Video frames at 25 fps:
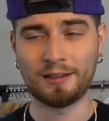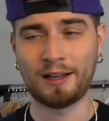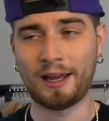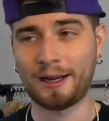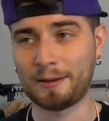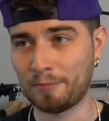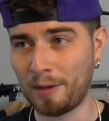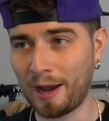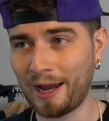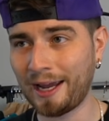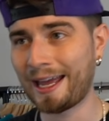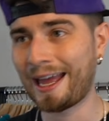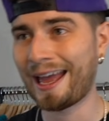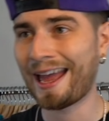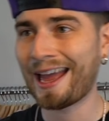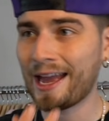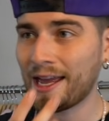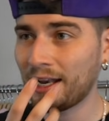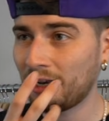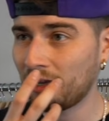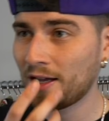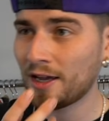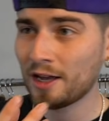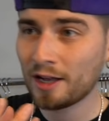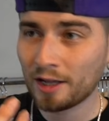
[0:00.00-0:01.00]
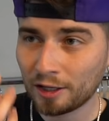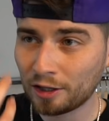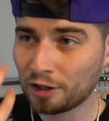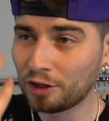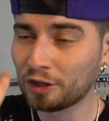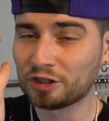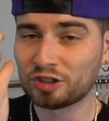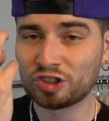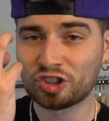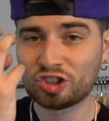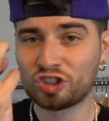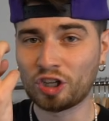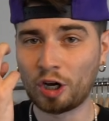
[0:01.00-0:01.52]
Like my head
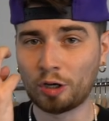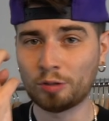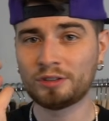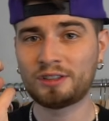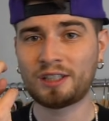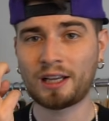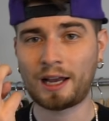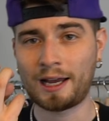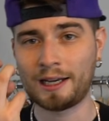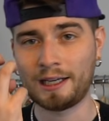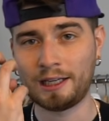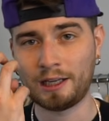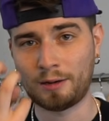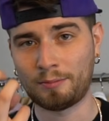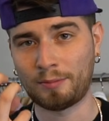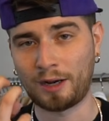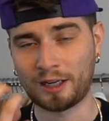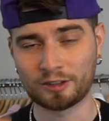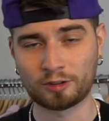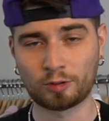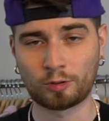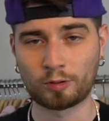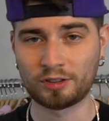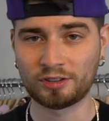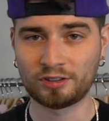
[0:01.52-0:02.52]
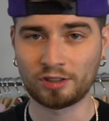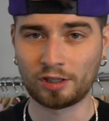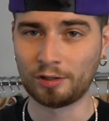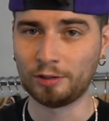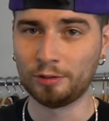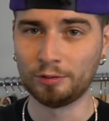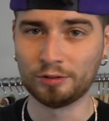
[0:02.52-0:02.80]
looked so tiny on my torso.